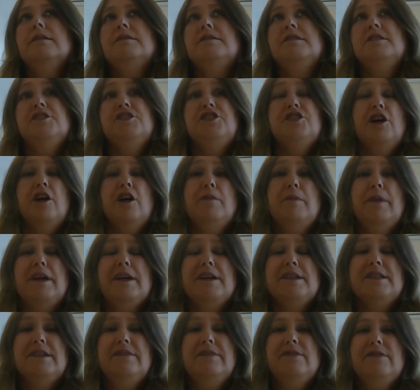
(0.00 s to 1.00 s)
Did Jo
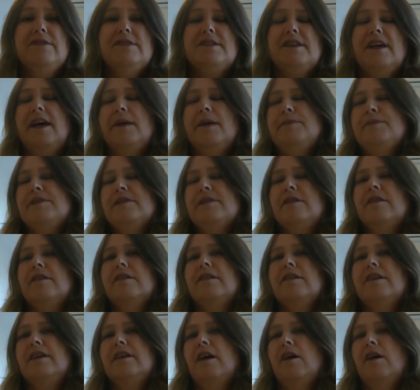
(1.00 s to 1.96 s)
make a difference? Absolutely.